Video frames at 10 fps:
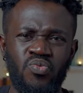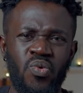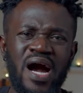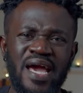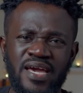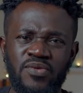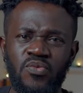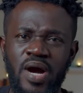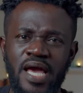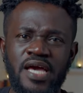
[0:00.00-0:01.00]
why?
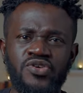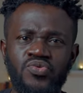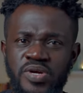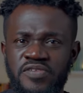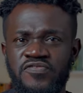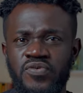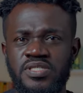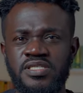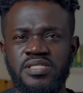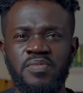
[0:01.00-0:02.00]
Why are you
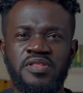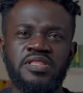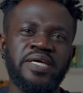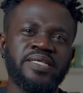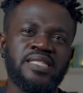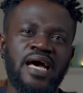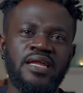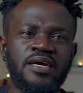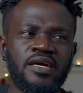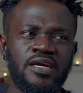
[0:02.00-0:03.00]
reinforcing some of the things
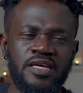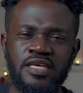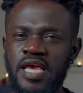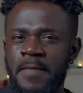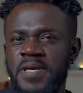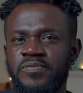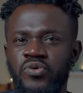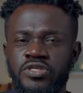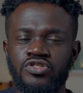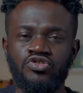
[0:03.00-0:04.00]
that get
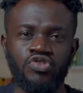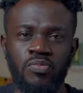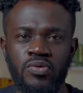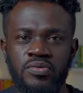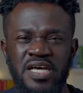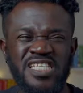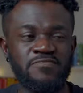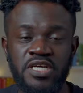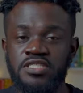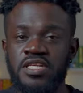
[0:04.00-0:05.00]
people in trouble,
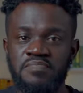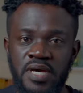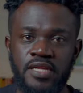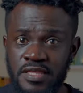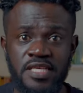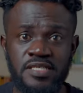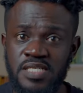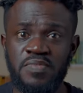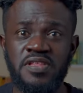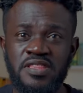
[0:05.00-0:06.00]
especially men? These are
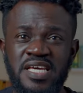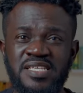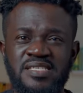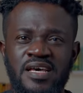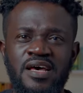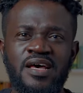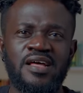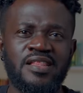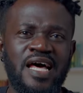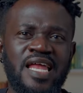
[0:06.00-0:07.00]
some of the things
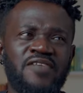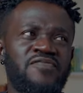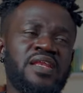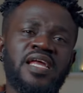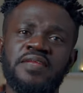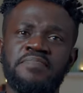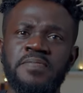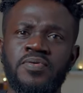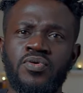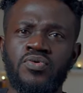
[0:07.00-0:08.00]
that have led
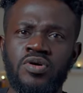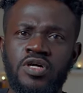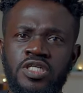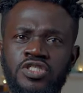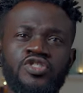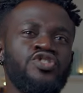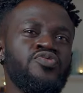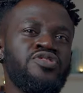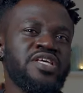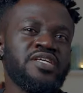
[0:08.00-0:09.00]
people to
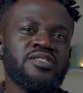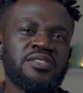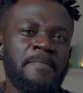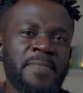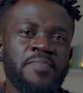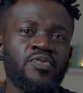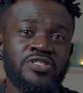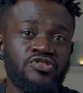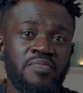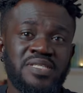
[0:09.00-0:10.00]
do things to people
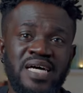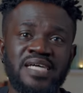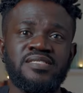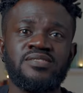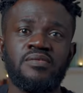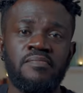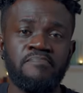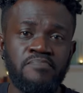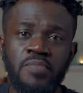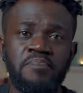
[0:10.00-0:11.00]
and traumatized
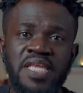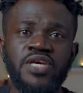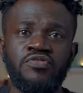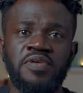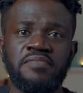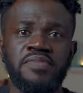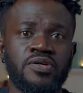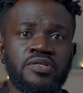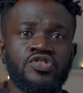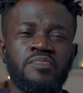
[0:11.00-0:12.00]
many women,
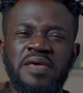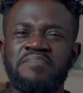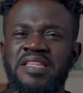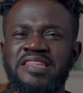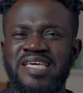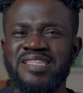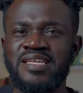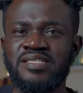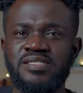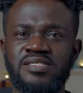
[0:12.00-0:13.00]
because you make men think
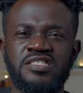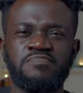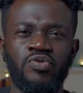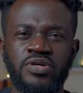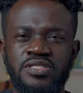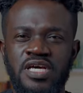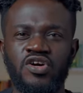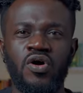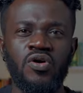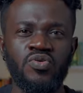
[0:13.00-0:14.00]
that this is a sport, a
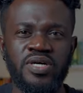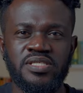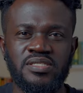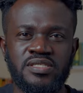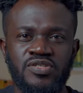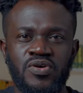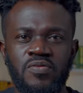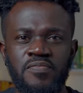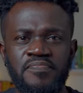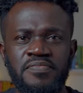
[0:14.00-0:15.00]
conquest, you know,